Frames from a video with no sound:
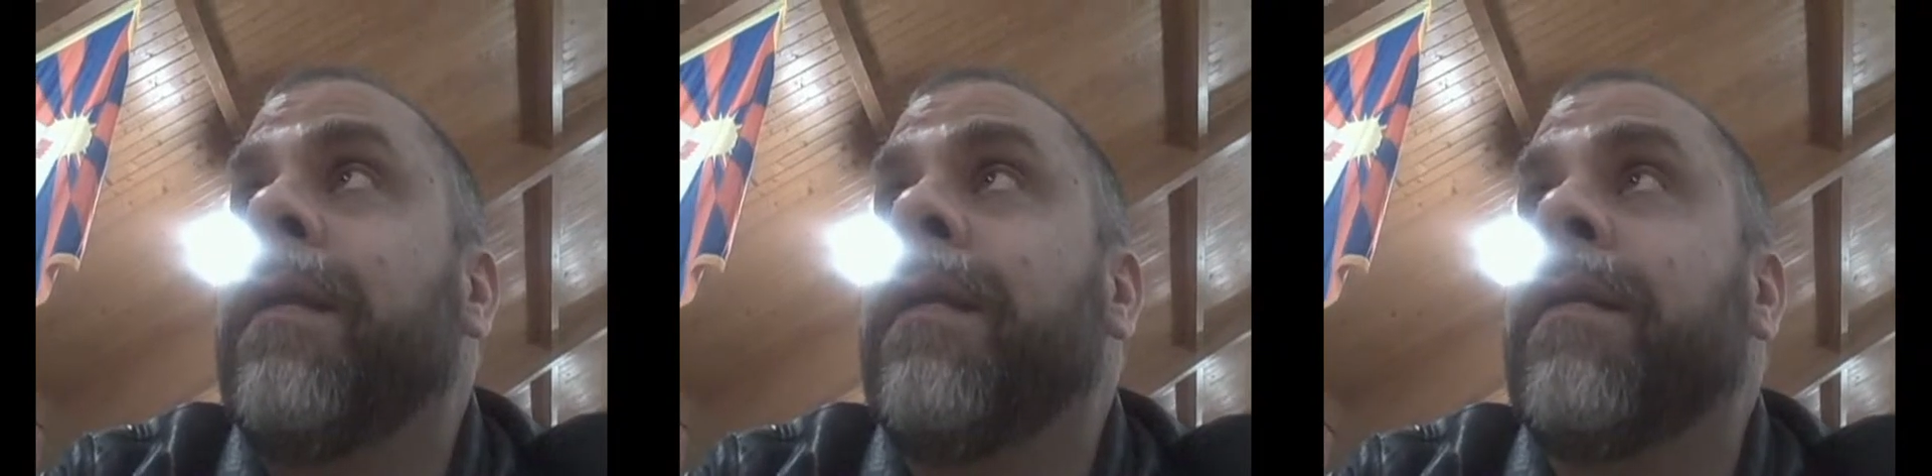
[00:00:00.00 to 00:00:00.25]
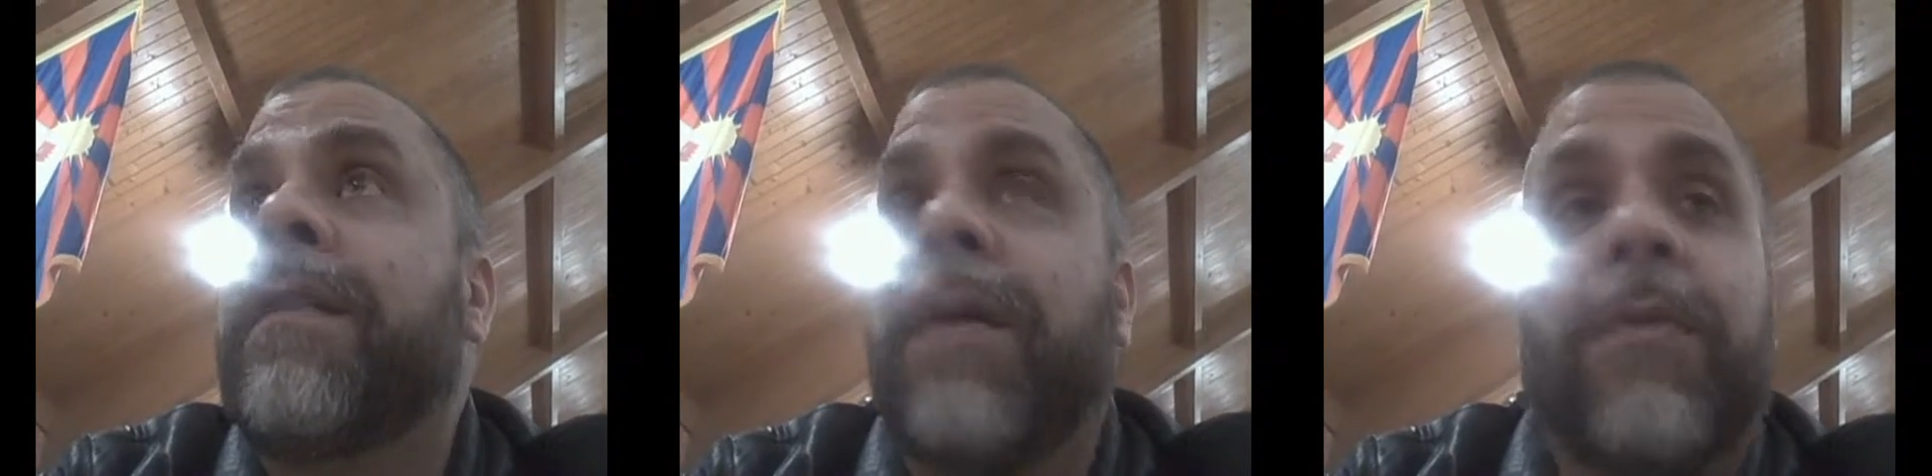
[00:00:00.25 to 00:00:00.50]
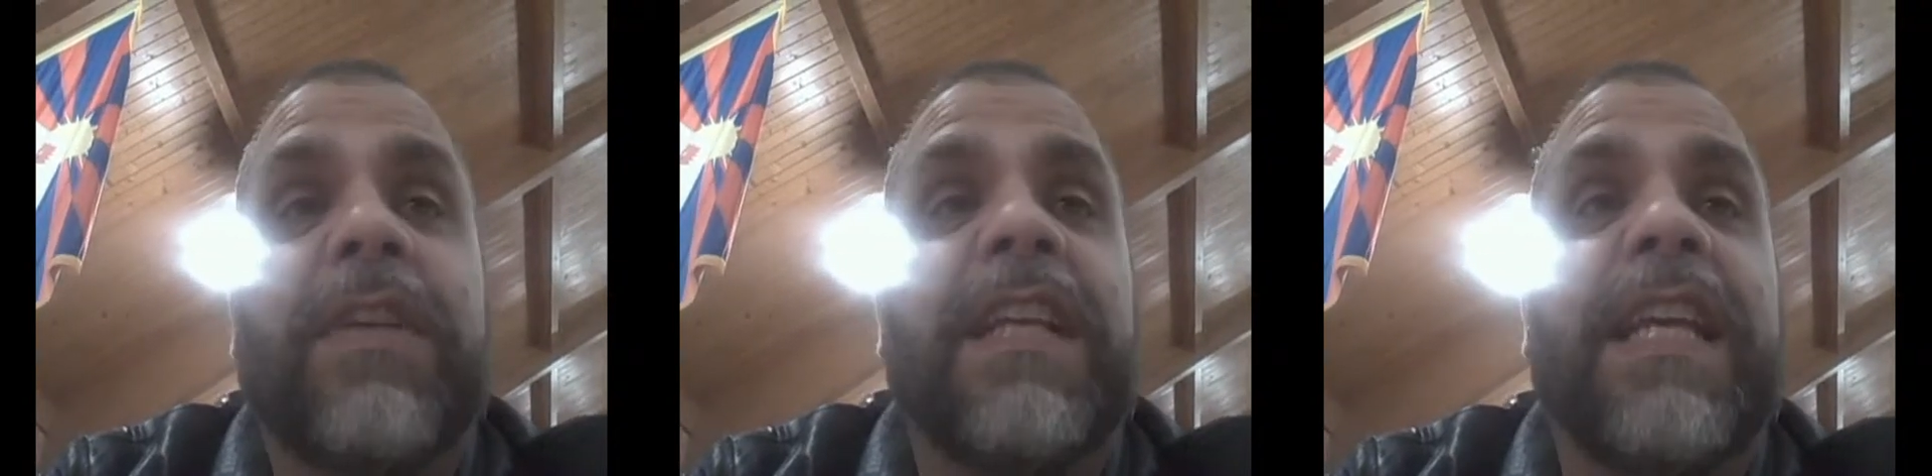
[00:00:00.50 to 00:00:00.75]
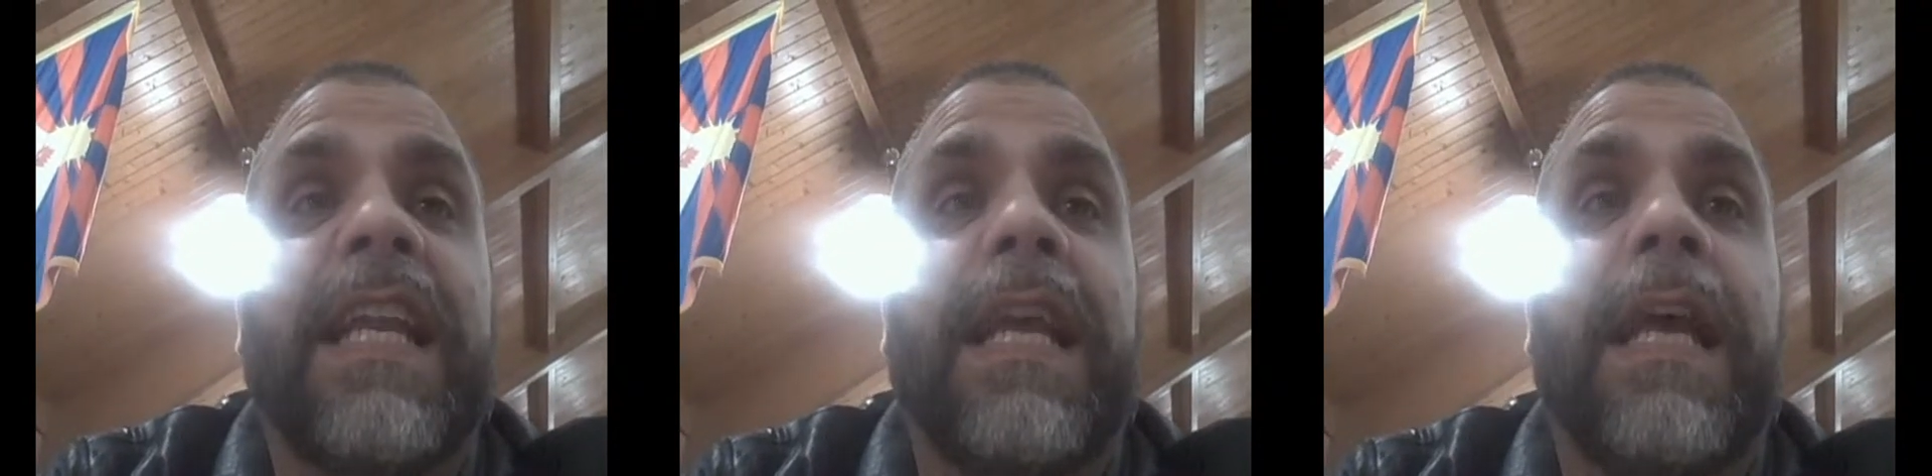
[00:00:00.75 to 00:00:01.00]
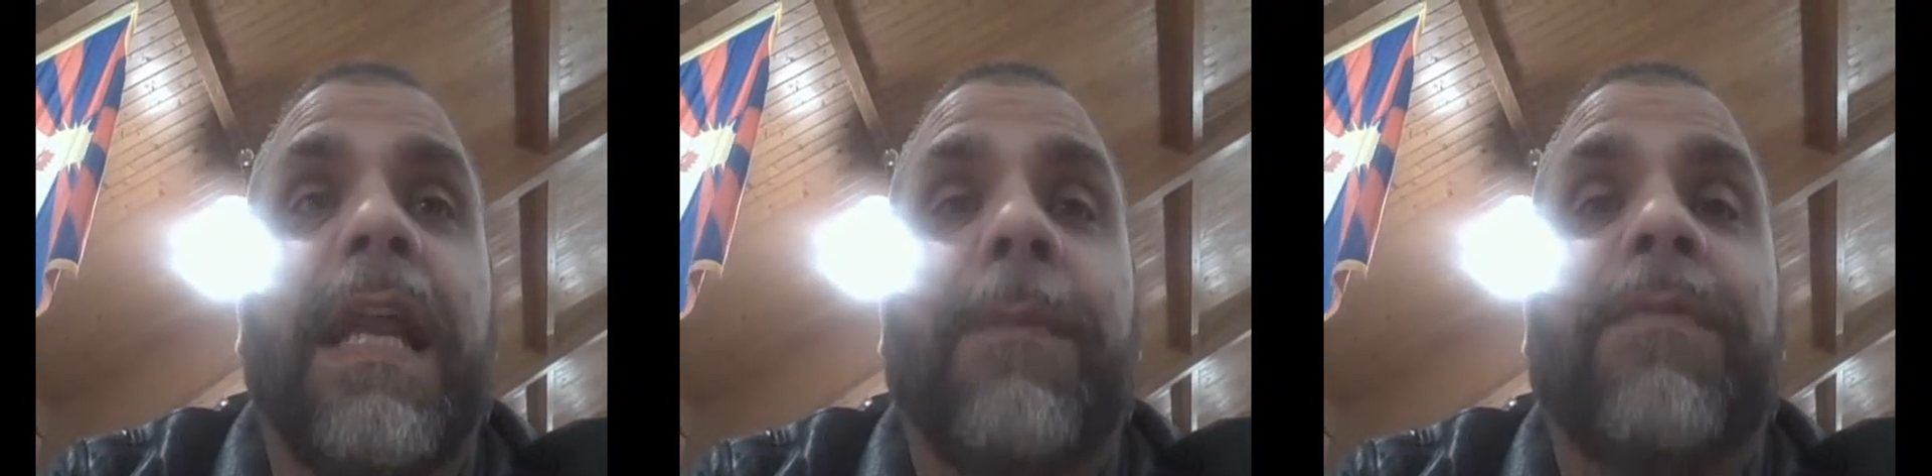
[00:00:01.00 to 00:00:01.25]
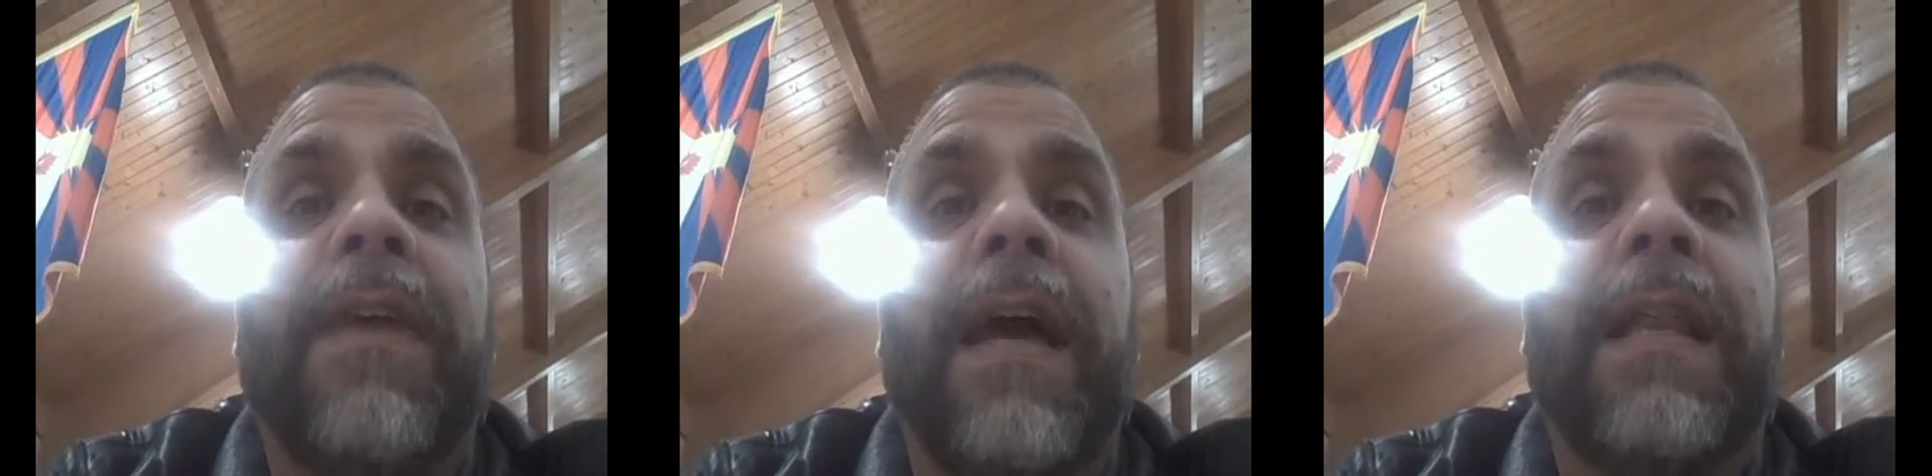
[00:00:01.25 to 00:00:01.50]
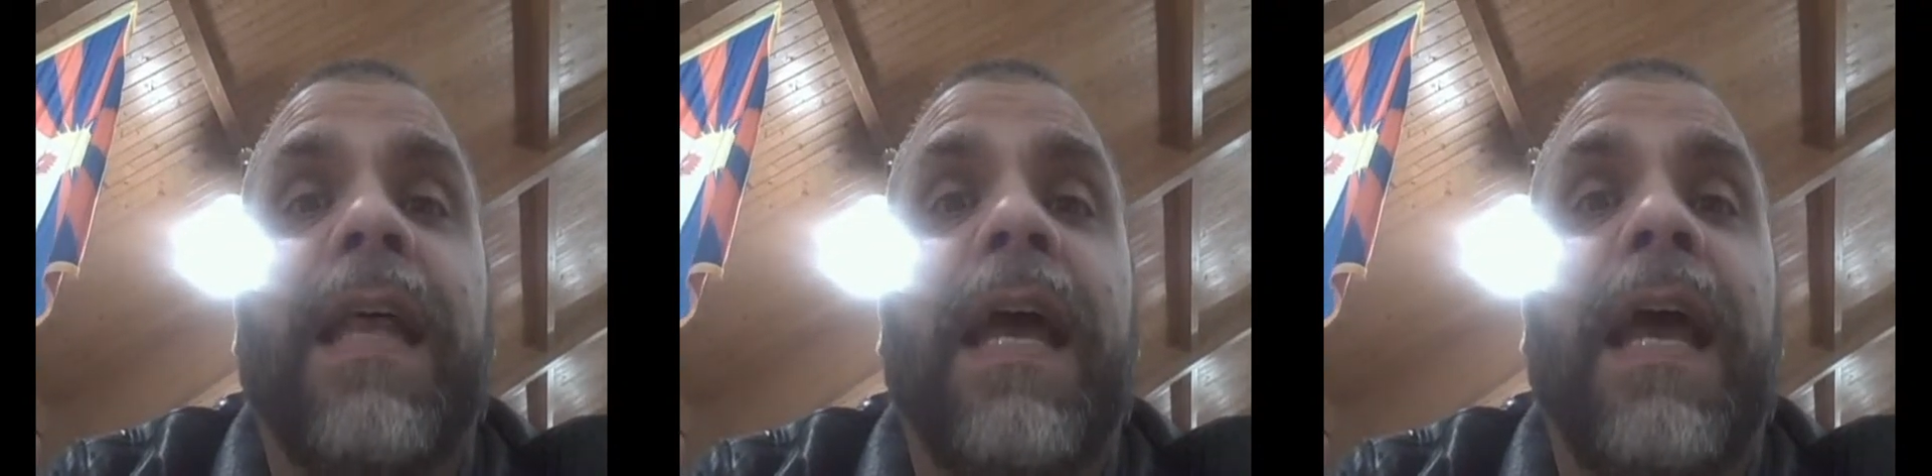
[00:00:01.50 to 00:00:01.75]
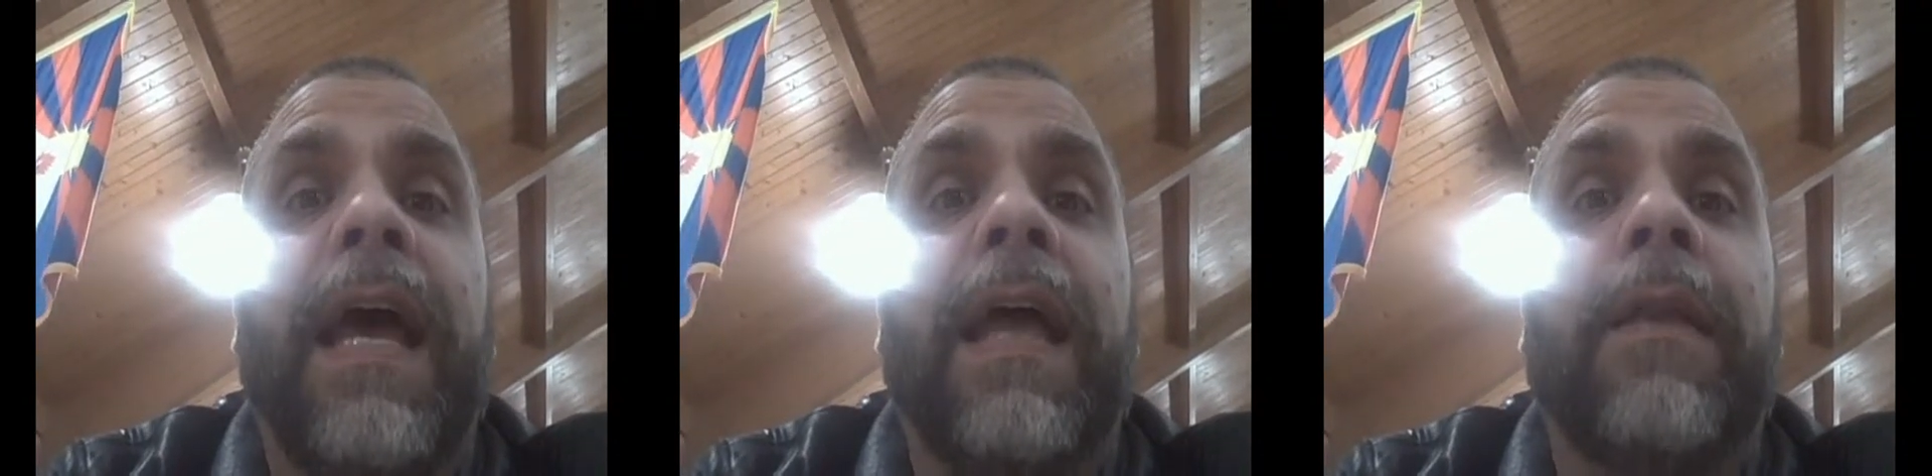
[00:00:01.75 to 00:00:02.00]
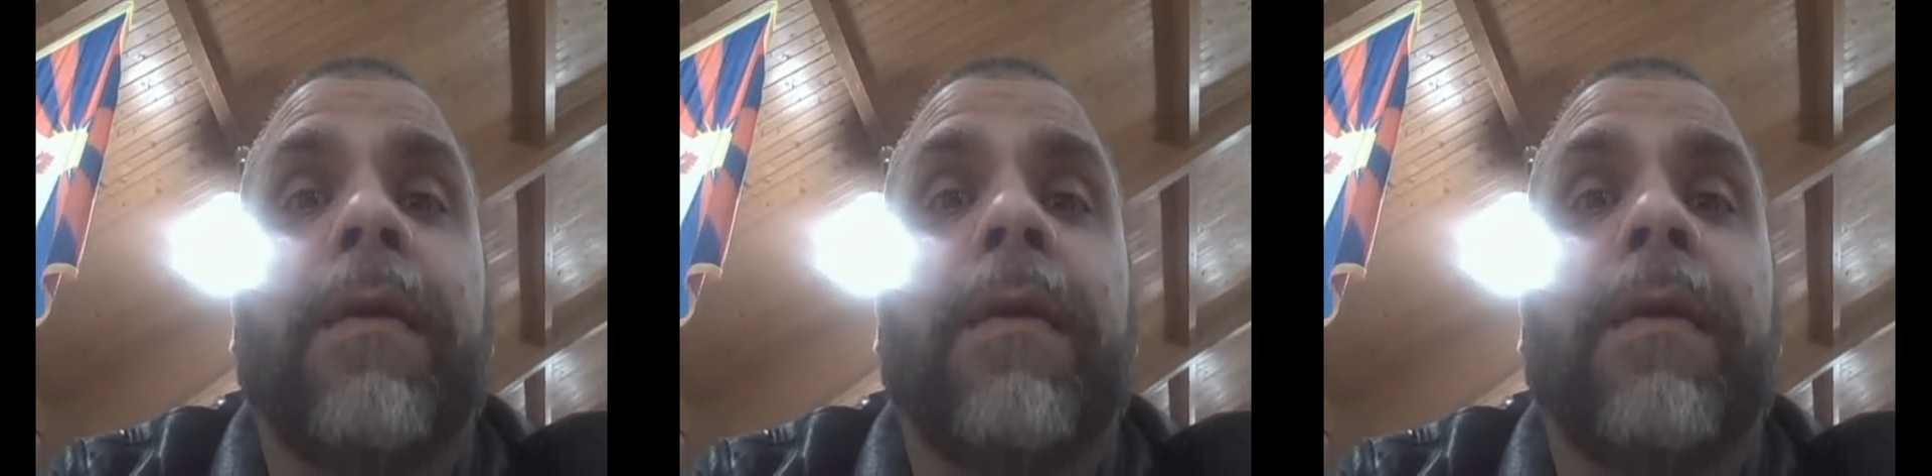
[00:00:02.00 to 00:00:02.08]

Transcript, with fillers: no, someone's no, going to get hit upside the head.